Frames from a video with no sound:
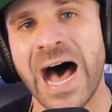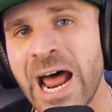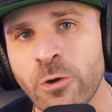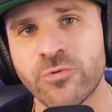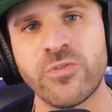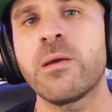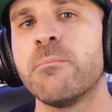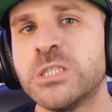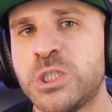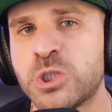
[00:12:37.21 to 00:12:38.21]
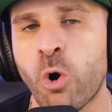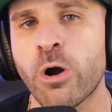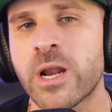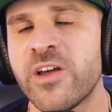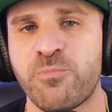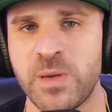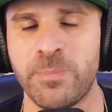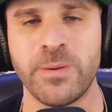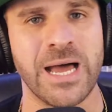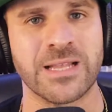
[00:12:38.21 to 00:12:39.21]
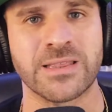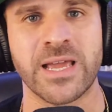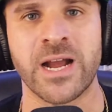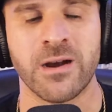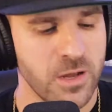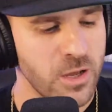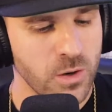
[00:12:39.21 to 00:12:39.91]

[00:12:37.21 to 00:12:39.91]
I don't think majority of people out there